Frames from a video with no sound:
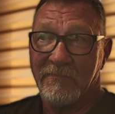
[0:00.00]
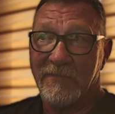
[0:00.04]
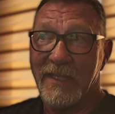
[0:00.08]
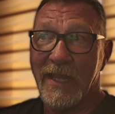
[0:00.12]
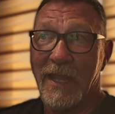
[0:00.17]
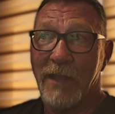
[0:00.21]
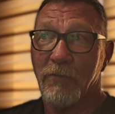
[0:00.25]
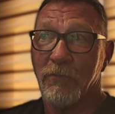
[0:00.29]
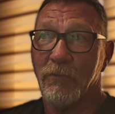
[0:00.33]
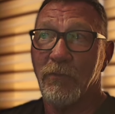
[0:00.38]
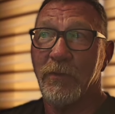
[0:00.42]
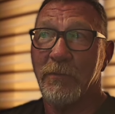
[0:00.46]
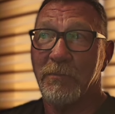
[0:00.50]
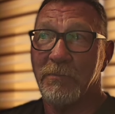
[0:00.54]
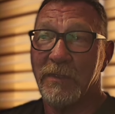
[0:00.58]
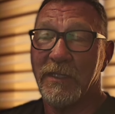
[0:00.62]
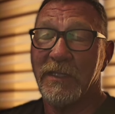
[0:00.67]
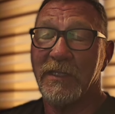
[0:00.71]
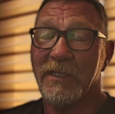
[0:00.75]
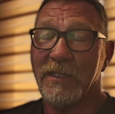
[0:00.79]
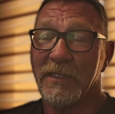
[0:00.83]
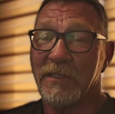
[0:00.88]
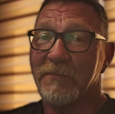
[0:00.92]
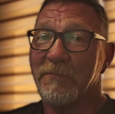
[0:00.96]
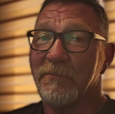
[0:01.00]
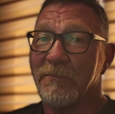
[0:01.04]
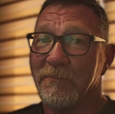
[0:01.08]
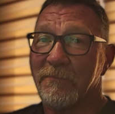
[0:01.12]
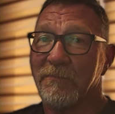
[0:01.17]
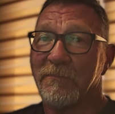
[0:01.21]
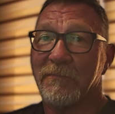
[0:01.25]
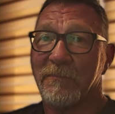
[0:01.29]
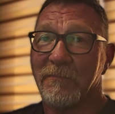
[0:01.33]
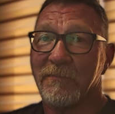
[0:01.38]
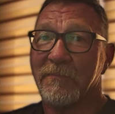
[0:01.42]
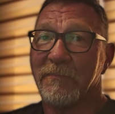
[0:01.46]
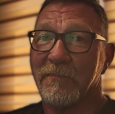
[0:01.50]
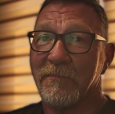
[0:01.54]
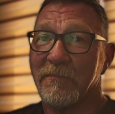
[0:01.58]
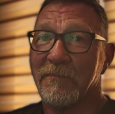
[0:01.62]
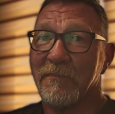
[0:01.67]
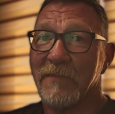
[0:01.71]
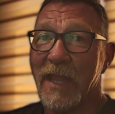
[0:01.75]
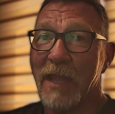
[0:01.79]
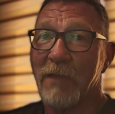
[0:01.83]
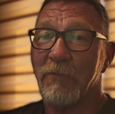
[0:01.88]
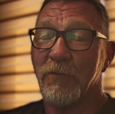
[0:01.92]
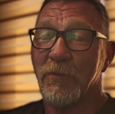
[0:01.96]
that would be
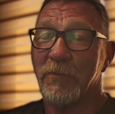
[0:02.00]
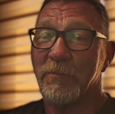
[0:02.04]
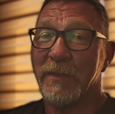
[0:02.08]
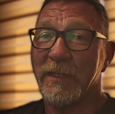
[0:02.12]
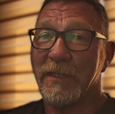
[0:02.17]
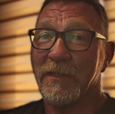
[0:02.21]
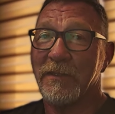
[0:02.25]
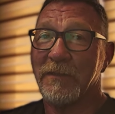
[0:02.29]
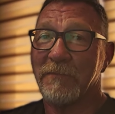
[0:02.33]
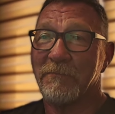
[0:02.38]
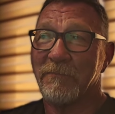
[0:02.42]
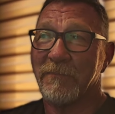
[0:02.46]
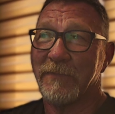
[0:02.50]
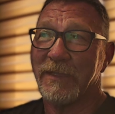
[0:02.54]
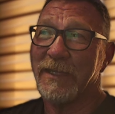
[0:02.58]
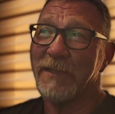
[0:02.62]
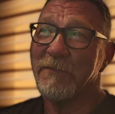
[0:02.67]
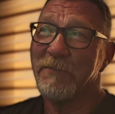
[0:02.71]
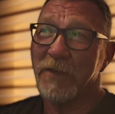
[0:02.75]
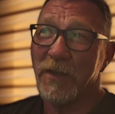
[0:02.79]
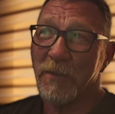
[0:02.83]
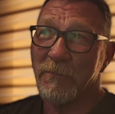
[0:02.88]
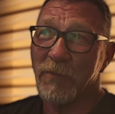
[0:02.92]
even